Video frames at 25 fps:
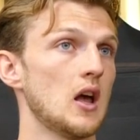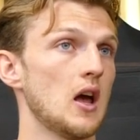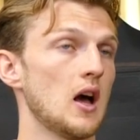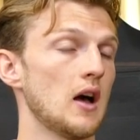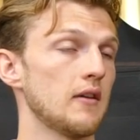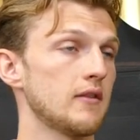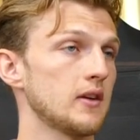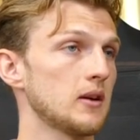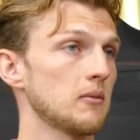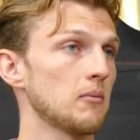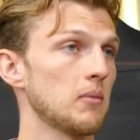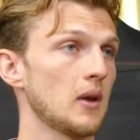I
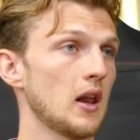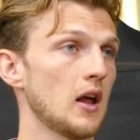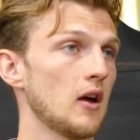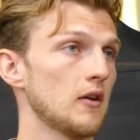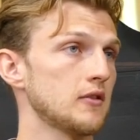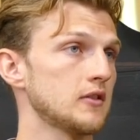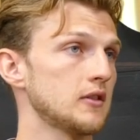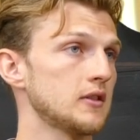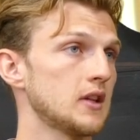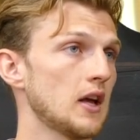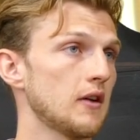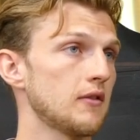think
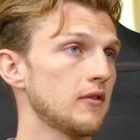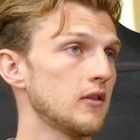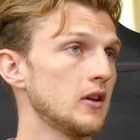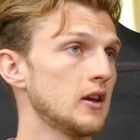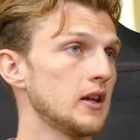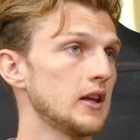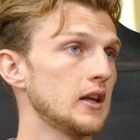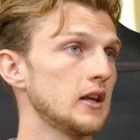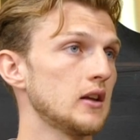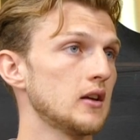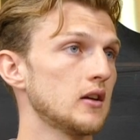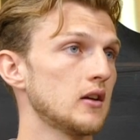playoffs
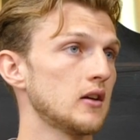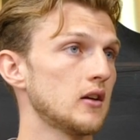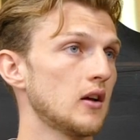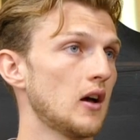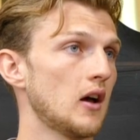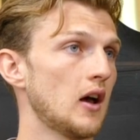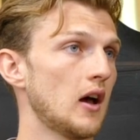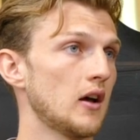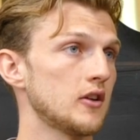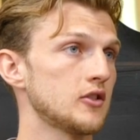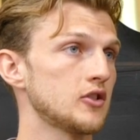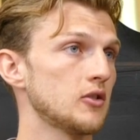definitely
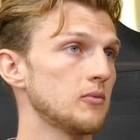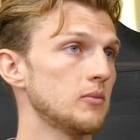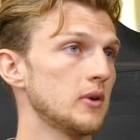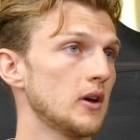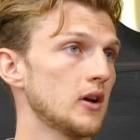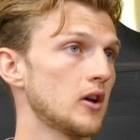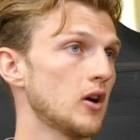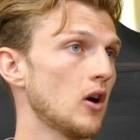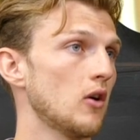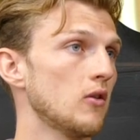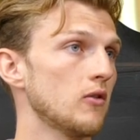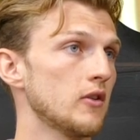should be a
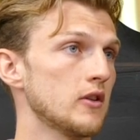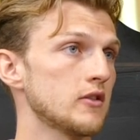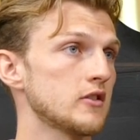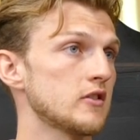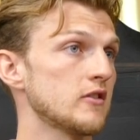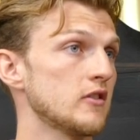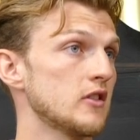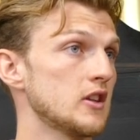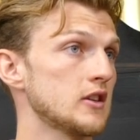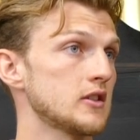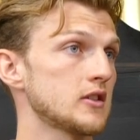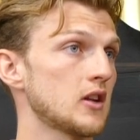goal
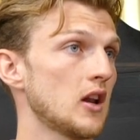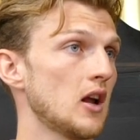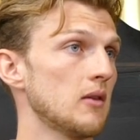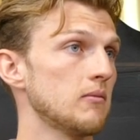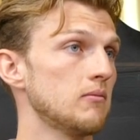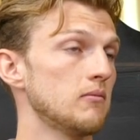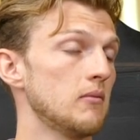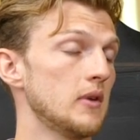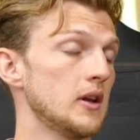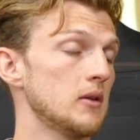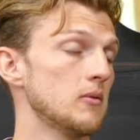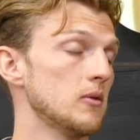for this club
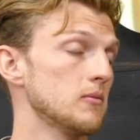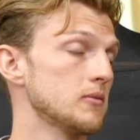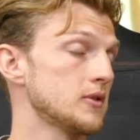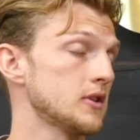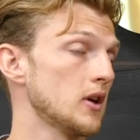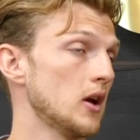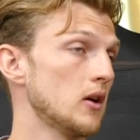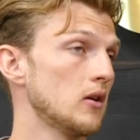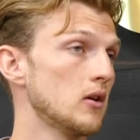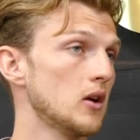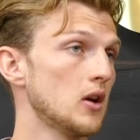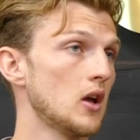at minimum.
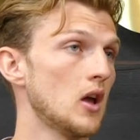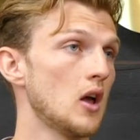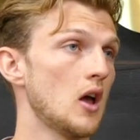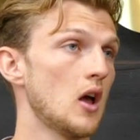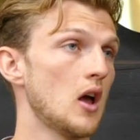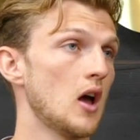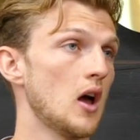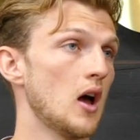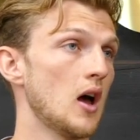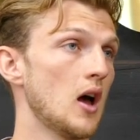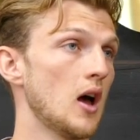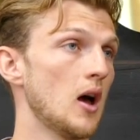So,
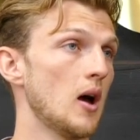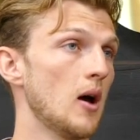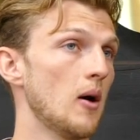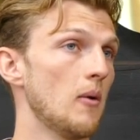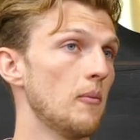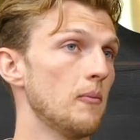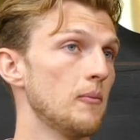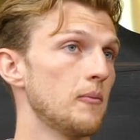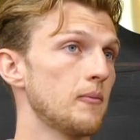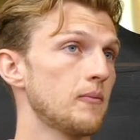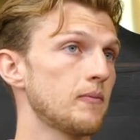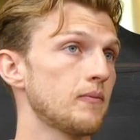
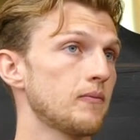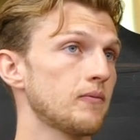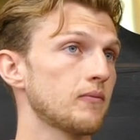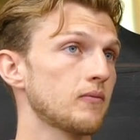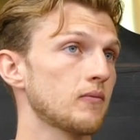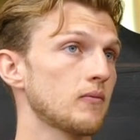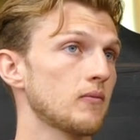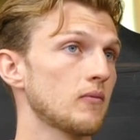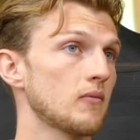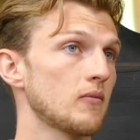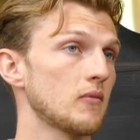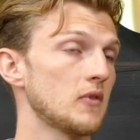and
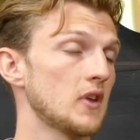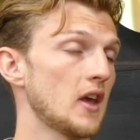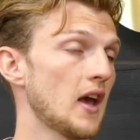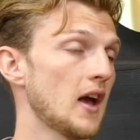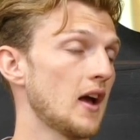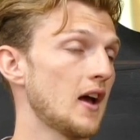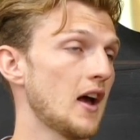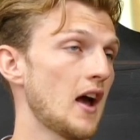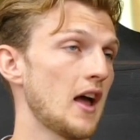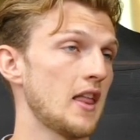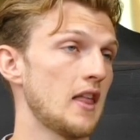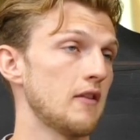
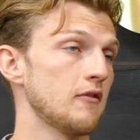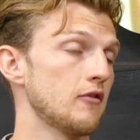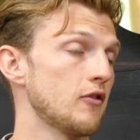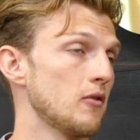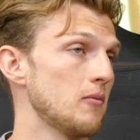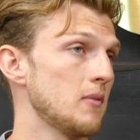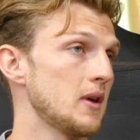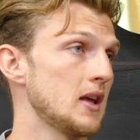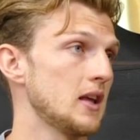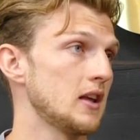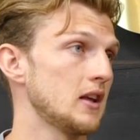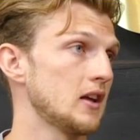then for
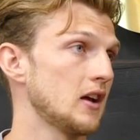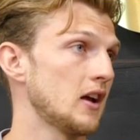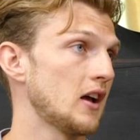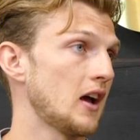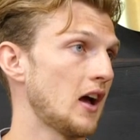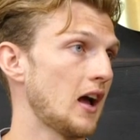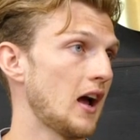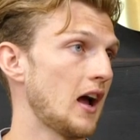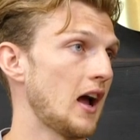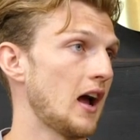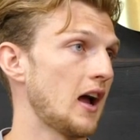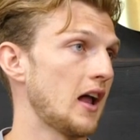me,
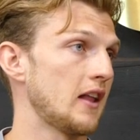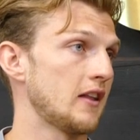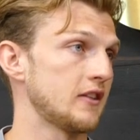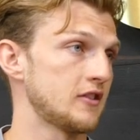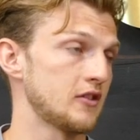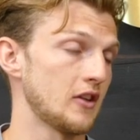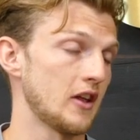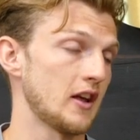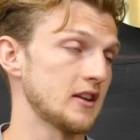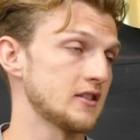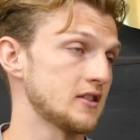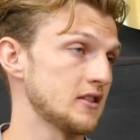
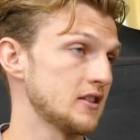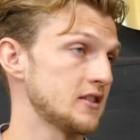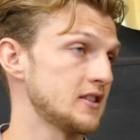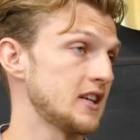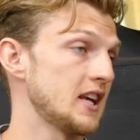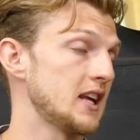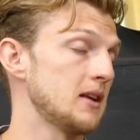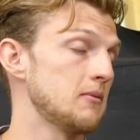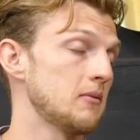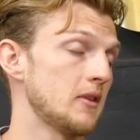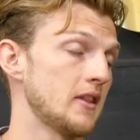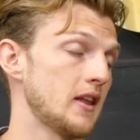so that as a
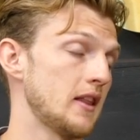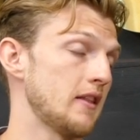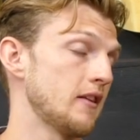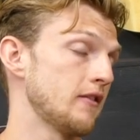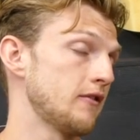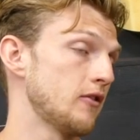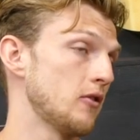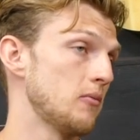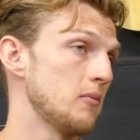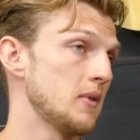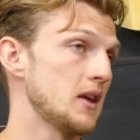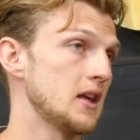team, and then
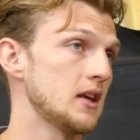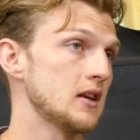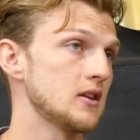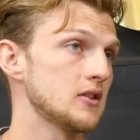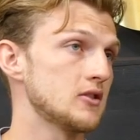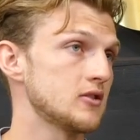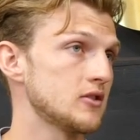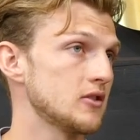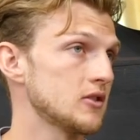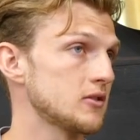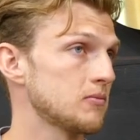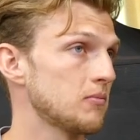for me,
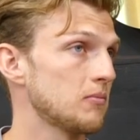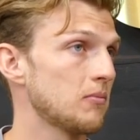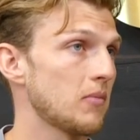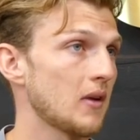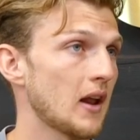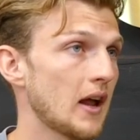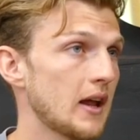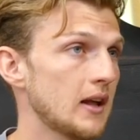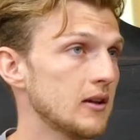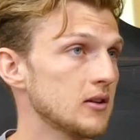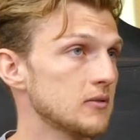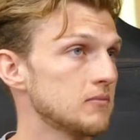it's just
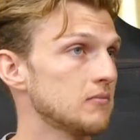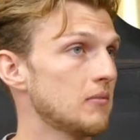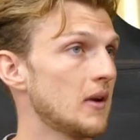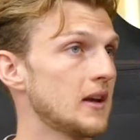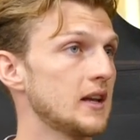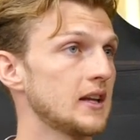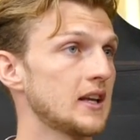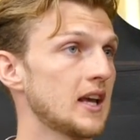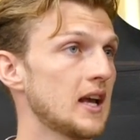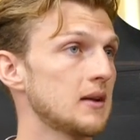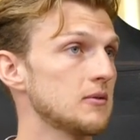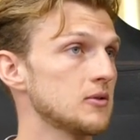play as
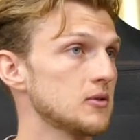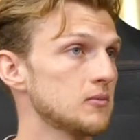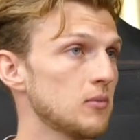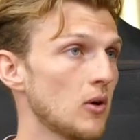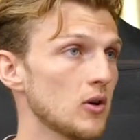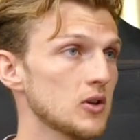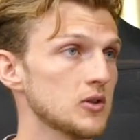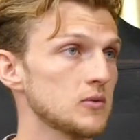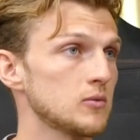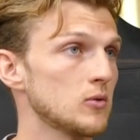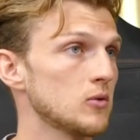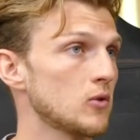many games as
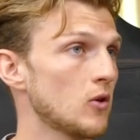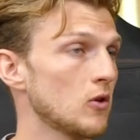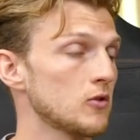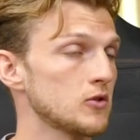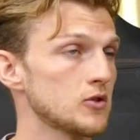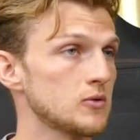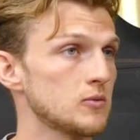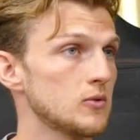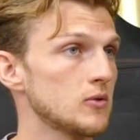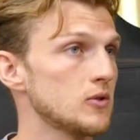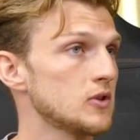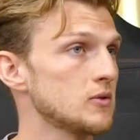possible,
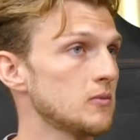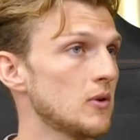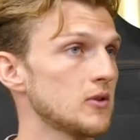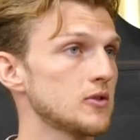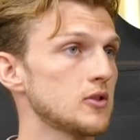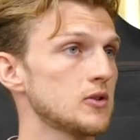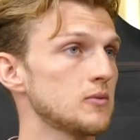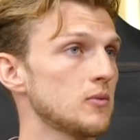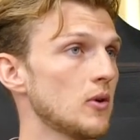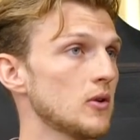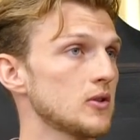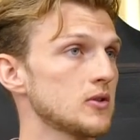contribute as much
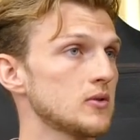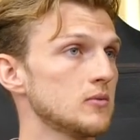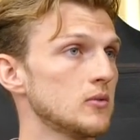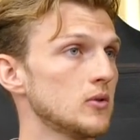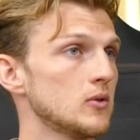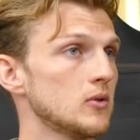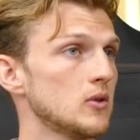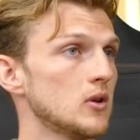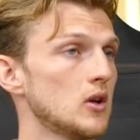as possible,